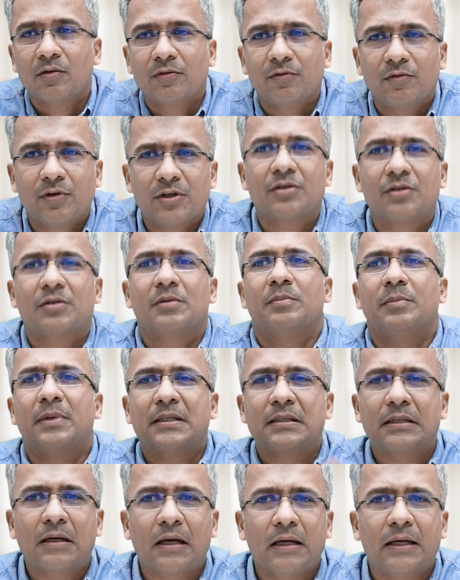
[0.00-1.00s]
which
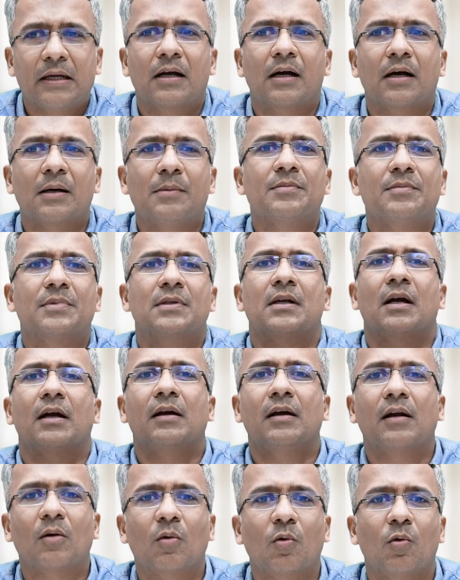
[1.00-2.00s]
basically comes
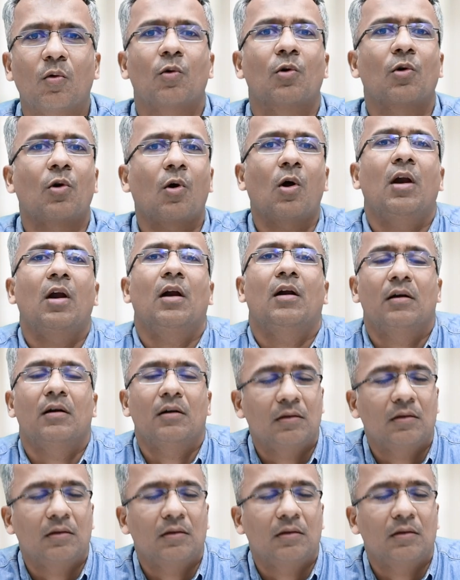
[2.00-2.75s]
under overall,